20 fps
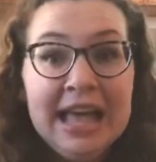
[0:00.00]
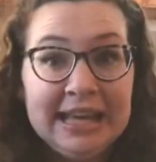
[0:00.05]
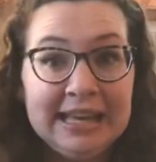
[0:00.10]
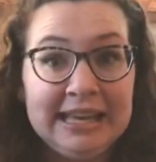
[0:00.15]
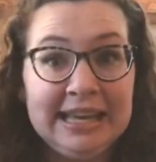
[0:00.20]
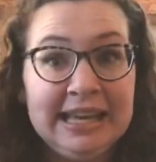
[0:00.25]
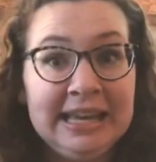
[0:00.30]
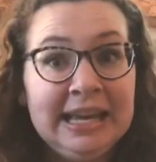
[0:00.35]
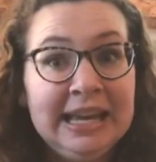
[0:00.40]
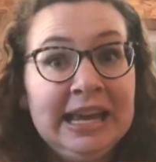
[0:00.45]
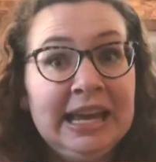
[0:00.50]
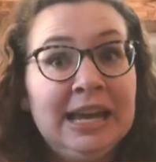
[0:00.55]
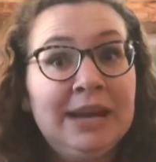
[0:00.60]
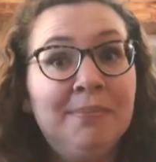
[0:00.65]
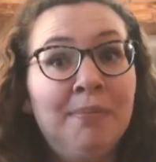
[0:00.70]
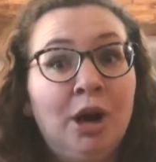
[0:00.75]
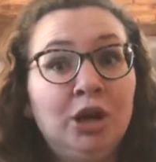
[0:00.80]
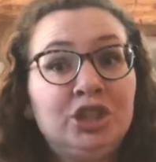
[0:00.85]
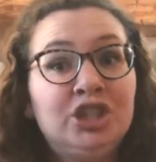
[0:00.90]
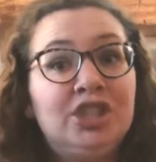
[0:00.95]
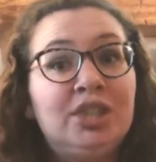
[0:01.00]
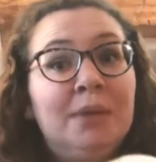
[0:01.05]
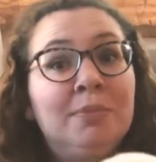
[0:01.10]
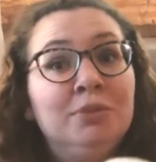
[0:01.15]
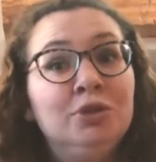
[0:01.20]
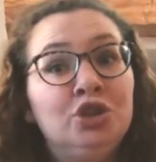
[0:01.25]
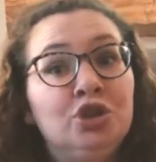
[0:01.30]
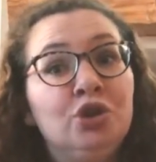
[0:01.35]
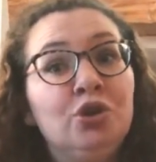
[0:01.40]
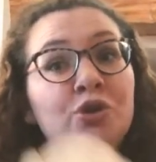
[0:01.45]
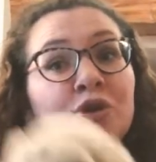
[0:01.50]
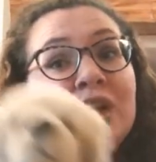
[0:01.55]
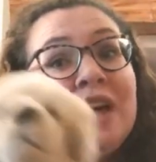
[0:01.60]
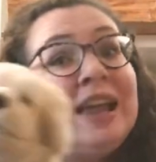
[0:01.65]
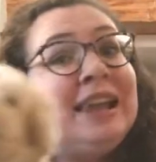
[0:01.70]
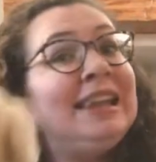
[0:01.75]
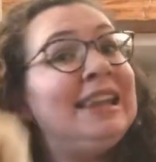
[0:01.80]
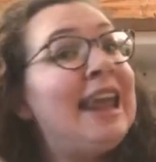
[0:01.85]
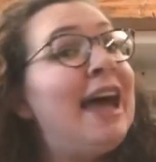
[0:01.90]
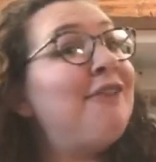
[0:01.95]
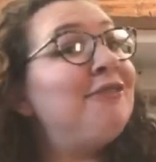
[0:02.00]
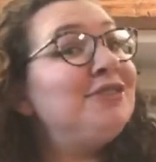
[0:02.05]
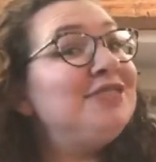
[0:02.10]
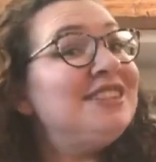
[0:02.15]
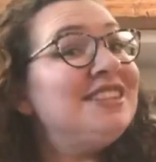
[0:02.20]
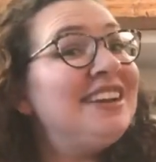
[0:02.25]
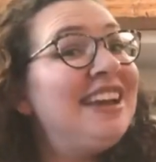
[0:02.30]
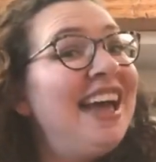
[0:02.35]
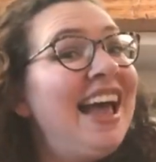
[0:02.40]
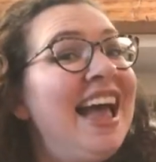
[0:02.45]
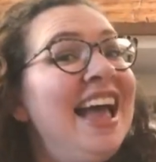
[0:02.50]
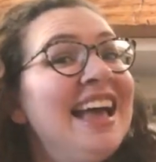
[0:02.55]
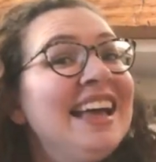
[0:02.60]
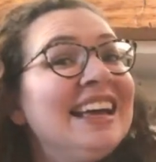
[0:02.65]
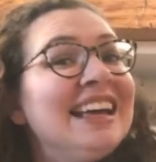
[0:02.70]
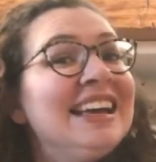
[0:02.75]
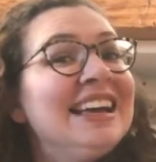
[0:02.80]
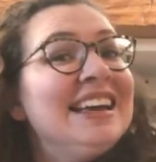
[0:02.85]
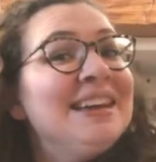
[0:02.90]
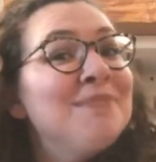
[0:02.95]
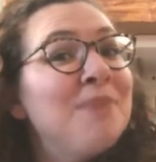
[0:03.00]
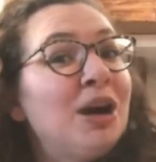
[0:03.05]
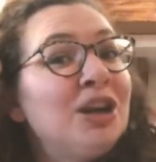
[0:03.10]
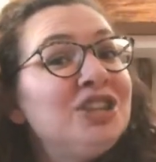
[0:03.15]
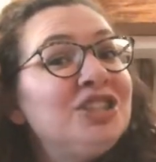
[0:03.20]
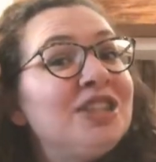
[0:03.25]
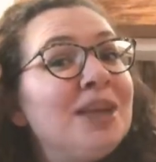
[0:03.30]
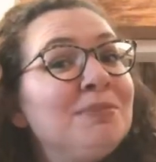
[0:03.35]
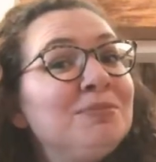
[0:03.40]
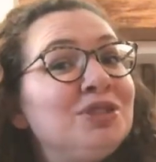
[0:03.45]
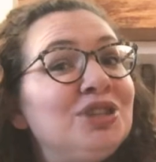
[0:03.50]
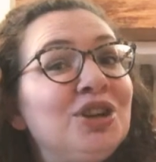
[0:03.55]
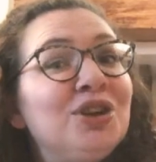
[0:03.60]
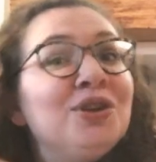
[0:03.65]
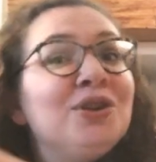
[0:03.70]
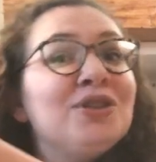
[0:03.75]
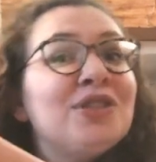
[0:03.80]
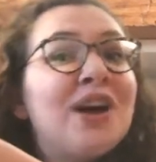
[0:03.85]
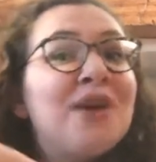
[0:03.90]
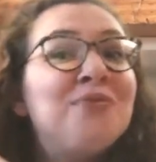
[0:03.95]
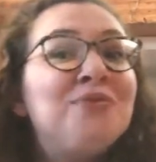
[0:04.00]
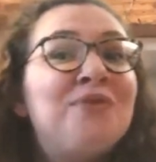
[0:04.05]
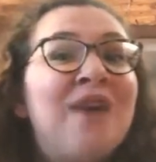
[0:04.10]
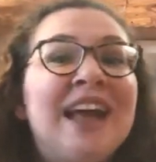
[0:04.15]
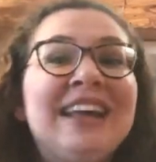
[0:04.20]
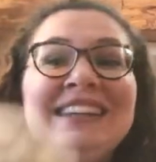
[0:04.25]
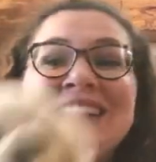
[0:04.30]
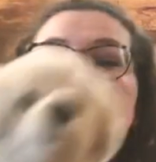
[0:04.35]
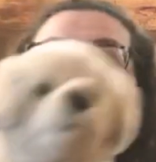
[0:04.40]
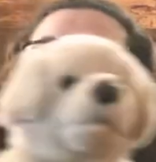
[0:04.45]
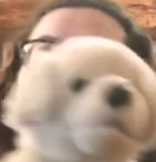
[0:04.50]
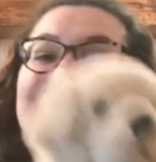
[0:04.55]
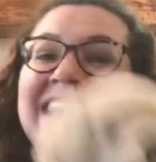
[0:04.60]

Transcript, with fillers: He marched them to the left. He marched them to the right.